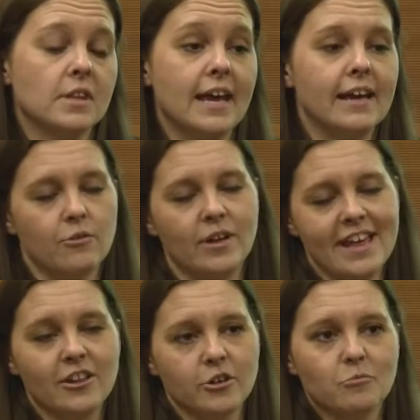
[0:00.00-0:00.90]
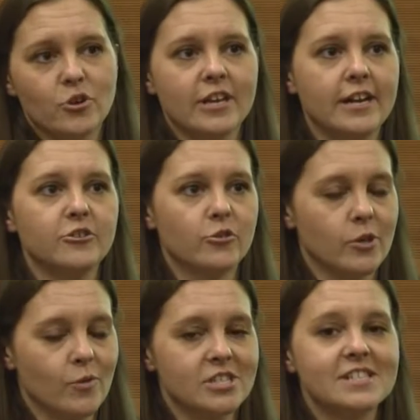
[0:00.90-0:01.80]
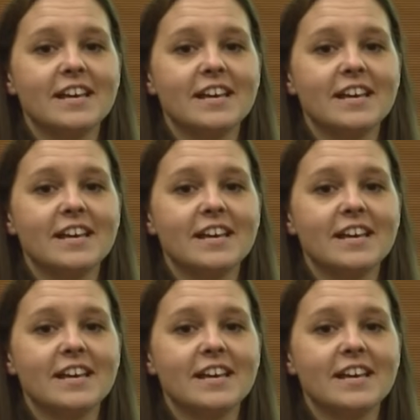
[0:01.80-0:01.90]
They, well, they learned more than 120 words.